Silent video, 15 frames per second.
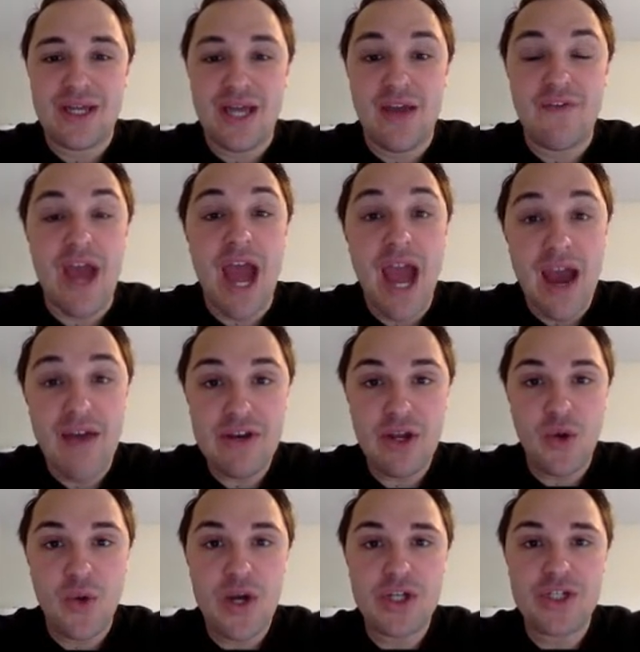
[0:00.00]
If you have any
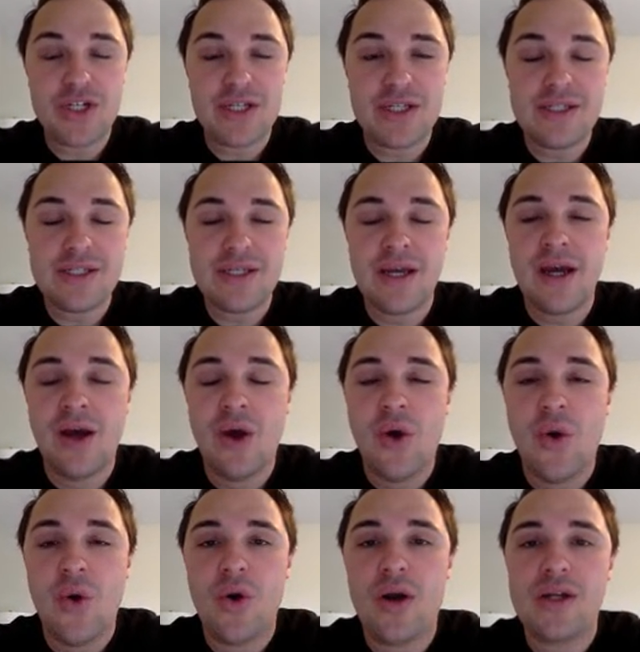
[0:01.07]
questions
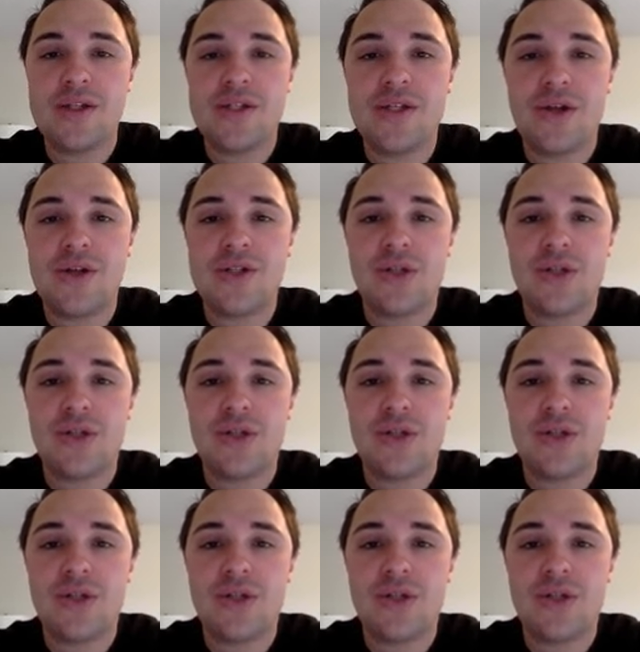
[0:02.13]
or concerns